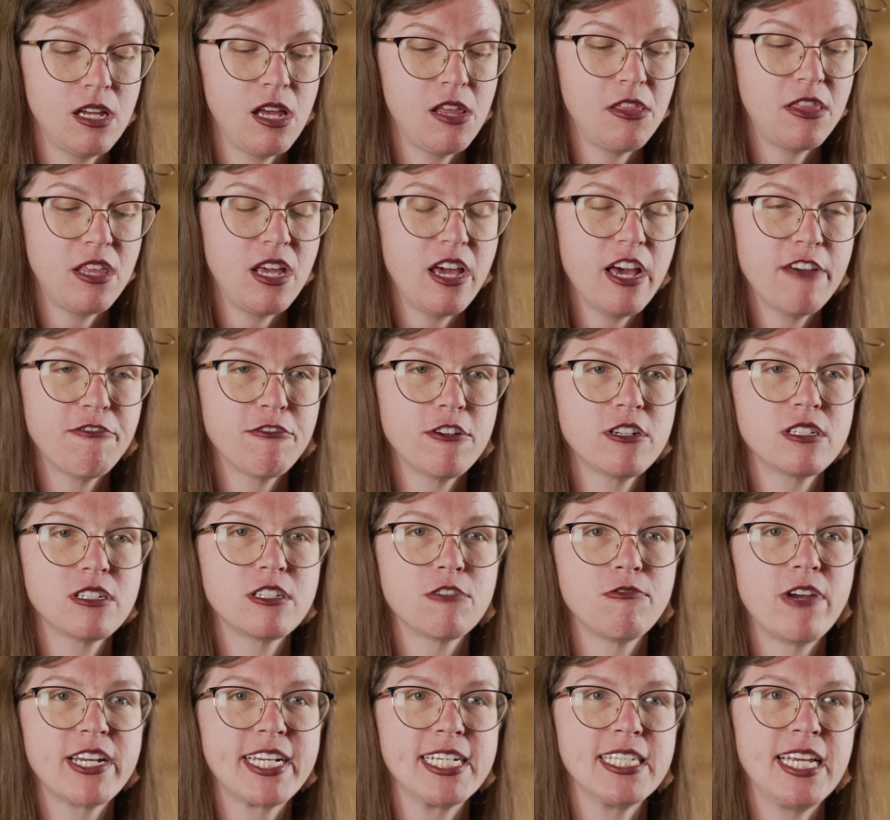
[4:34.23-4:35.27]
The effort to
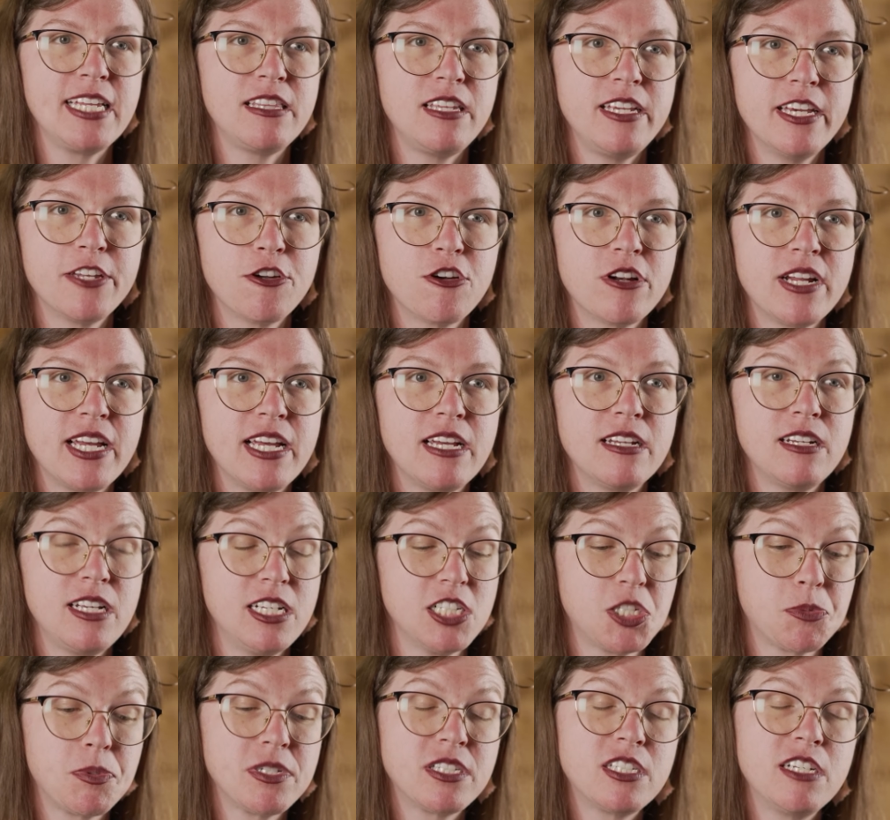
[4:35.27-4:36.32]
regulate the internet,
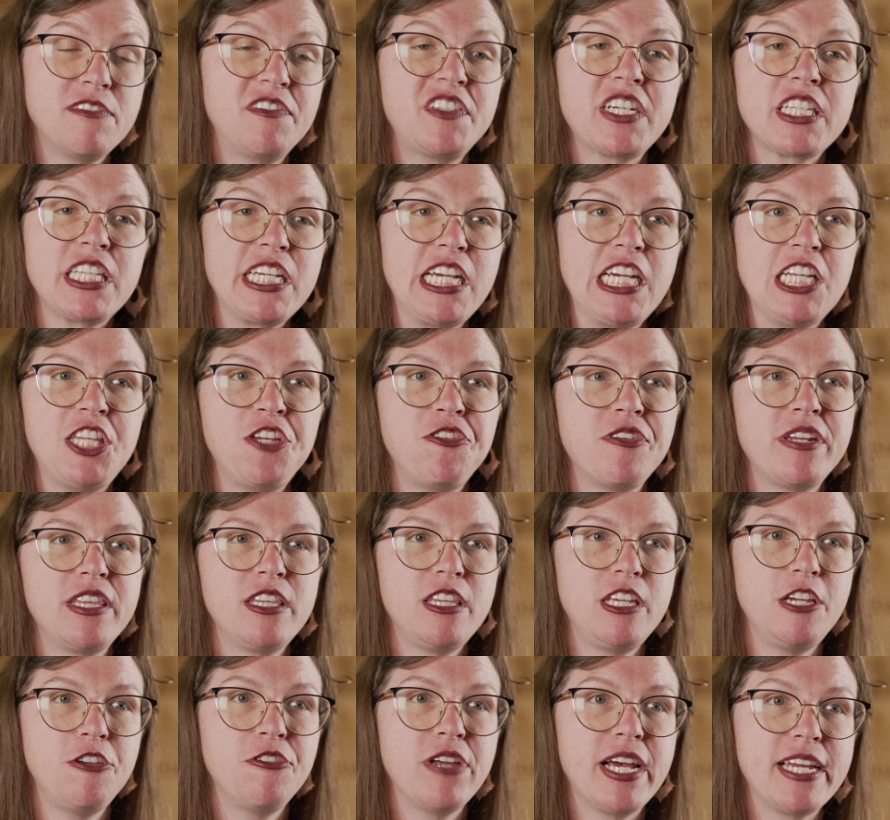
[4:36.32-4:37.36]
specifically in the
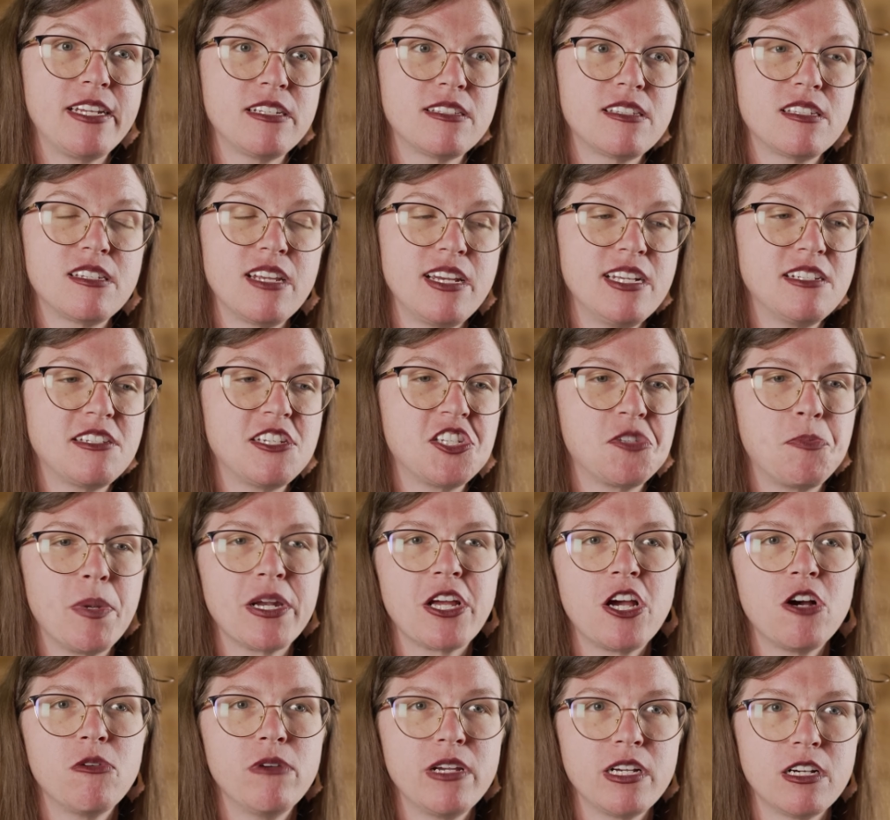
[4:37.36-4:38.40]
United States, has been
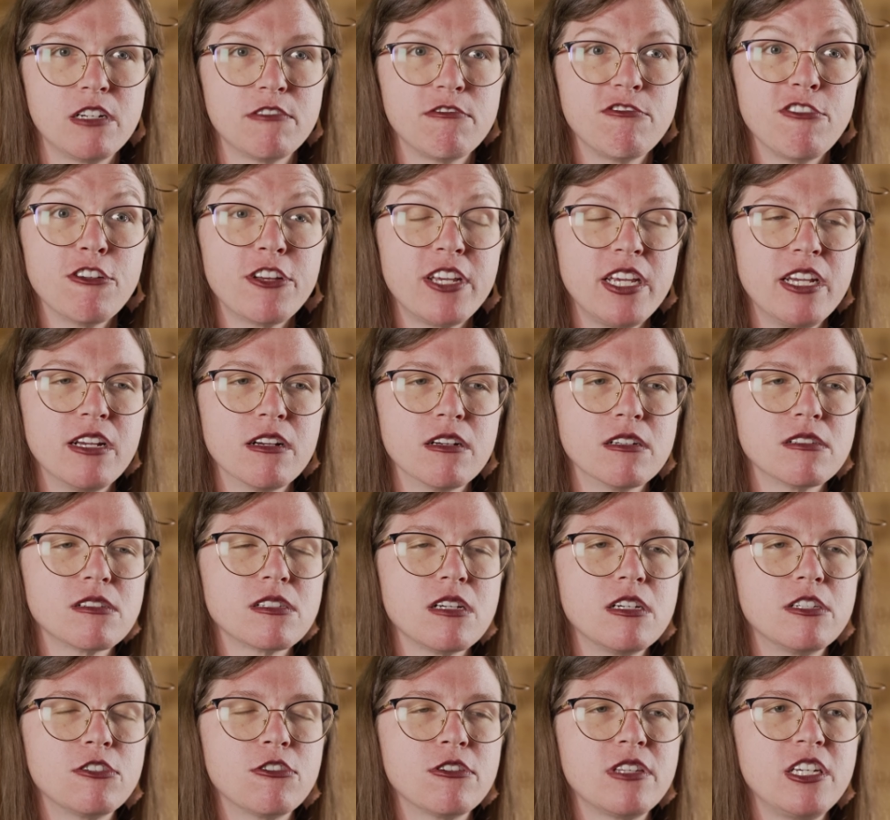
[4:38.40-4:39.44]
going on for years.
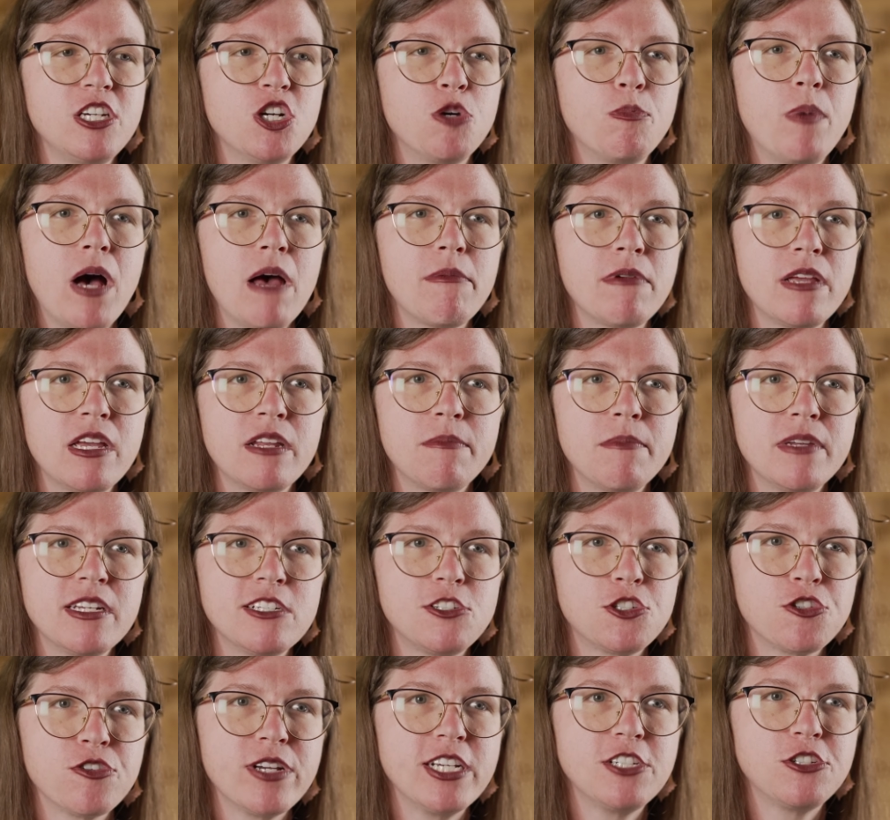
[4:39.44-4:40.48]
Under the Obama
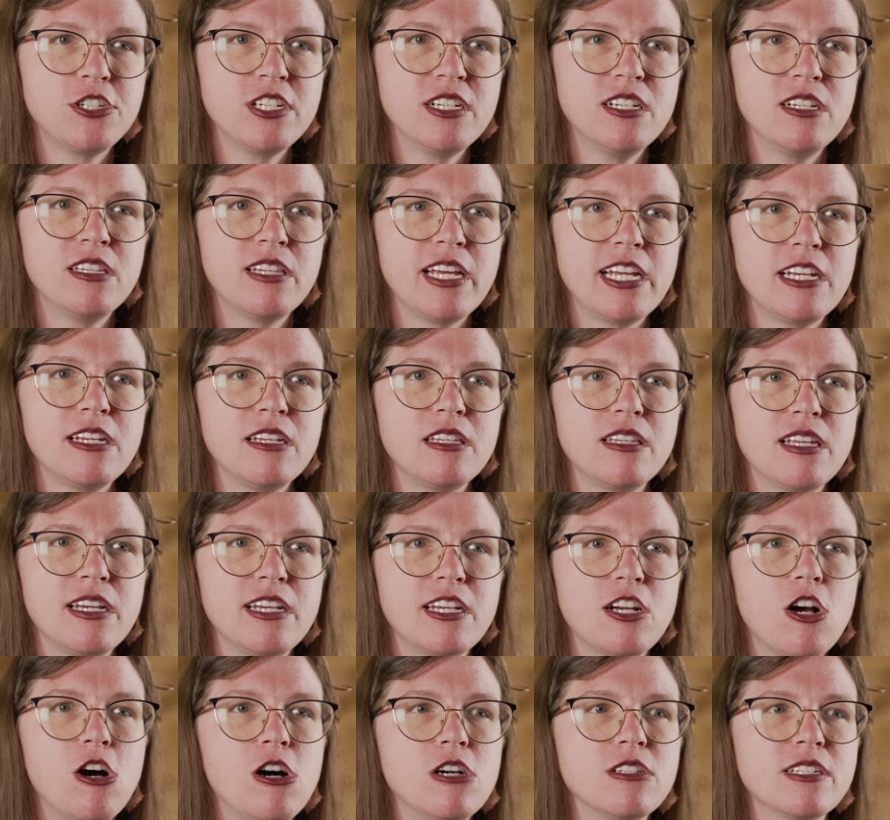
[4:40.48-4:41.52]
administration, they
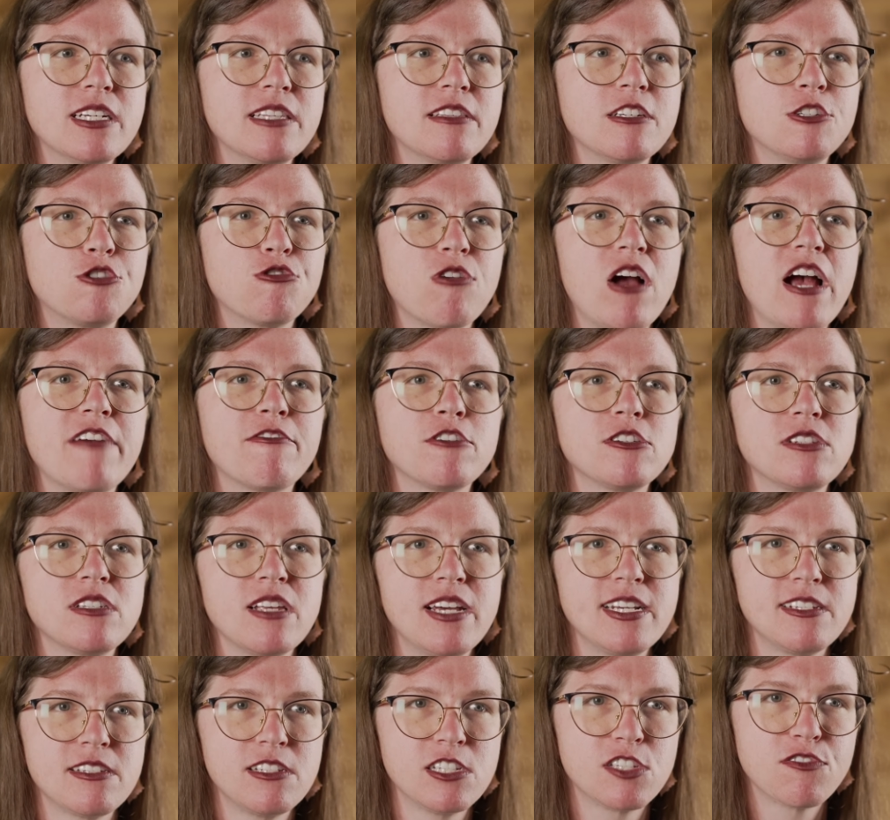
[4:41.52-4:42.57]
called it the driver's
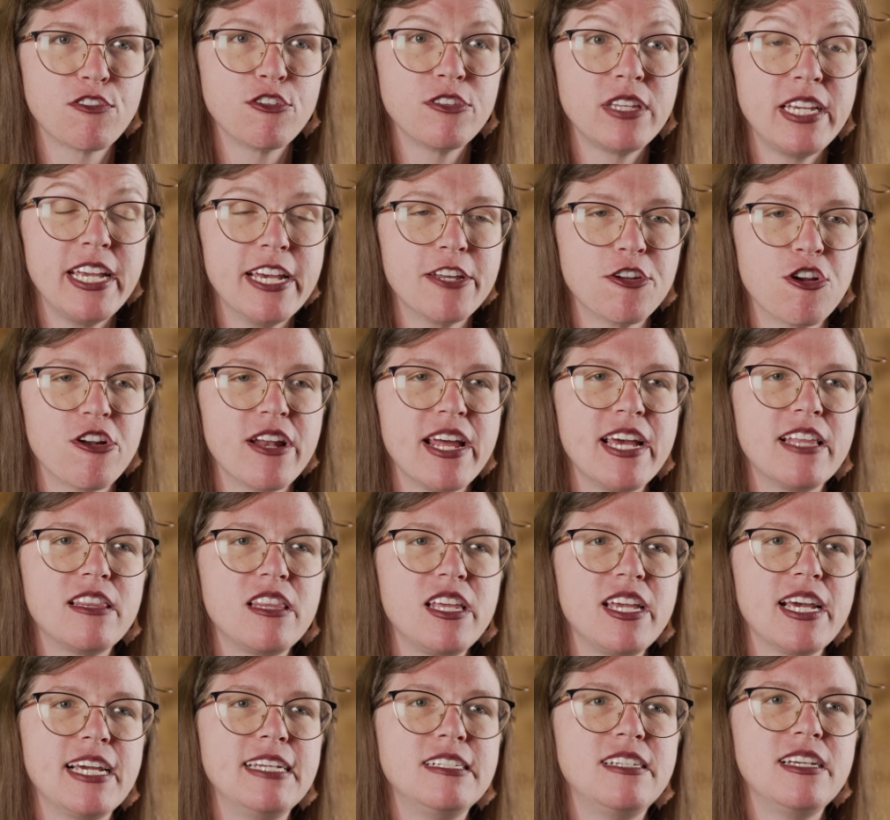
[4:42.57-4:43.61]
license for the internet.
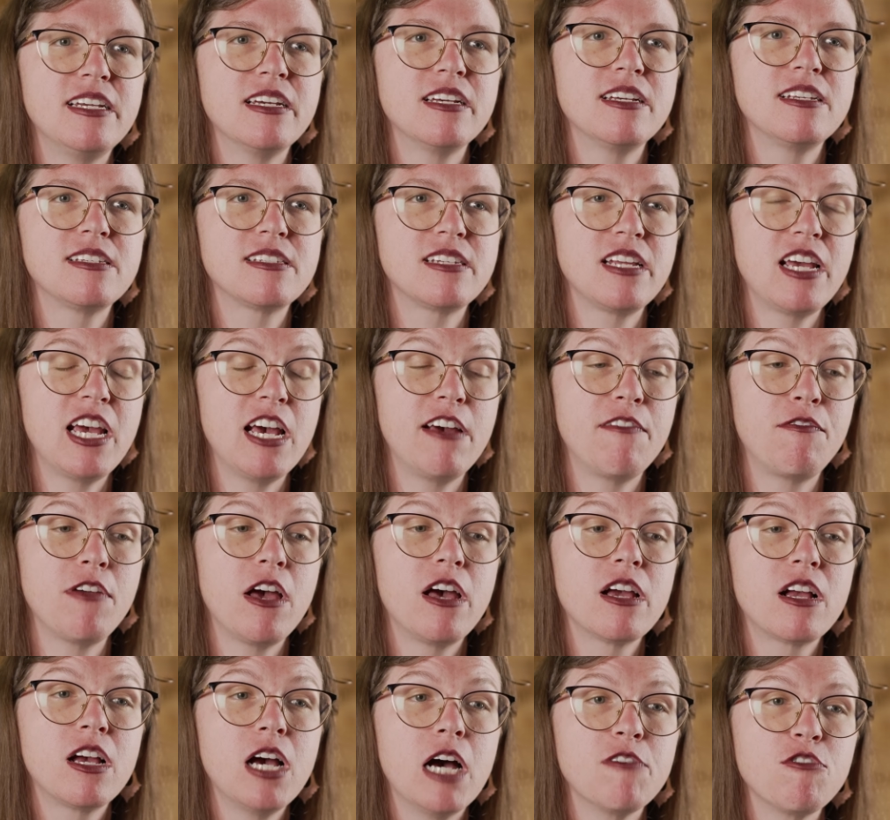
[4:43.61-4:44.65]
The idea is to have
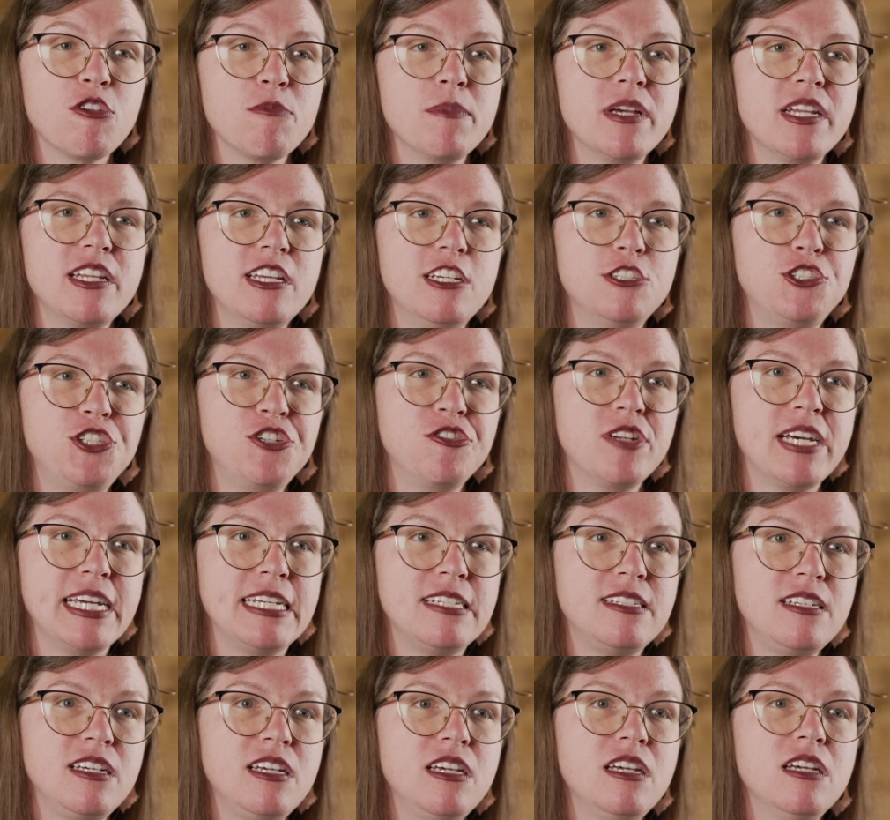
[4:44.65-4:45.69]
a government-issued
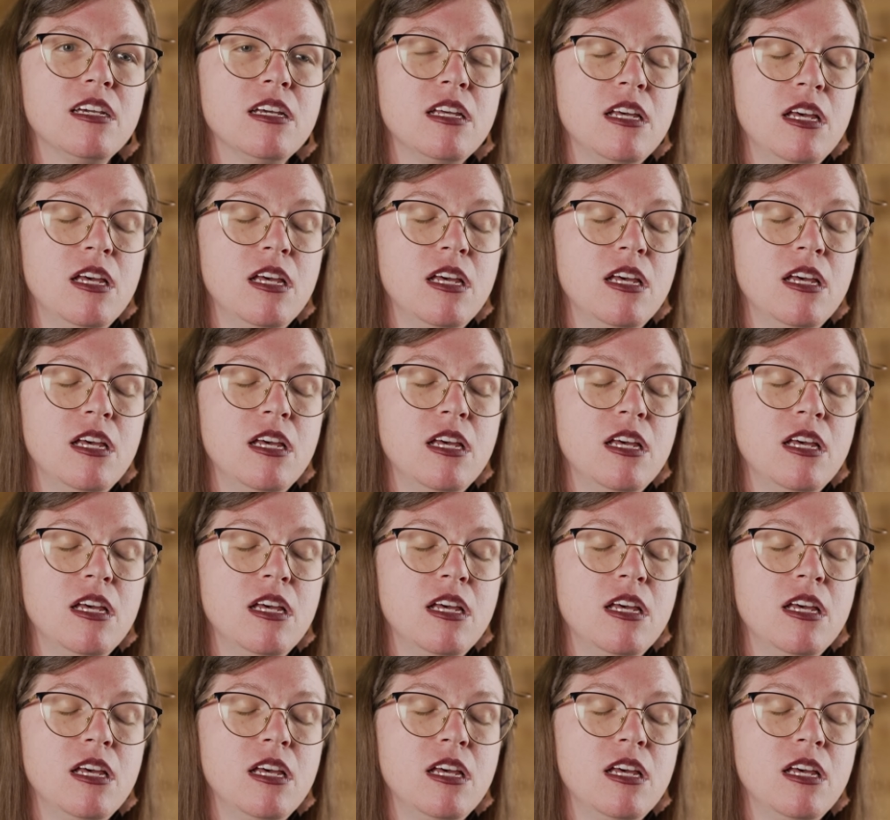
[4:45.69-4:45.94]
ID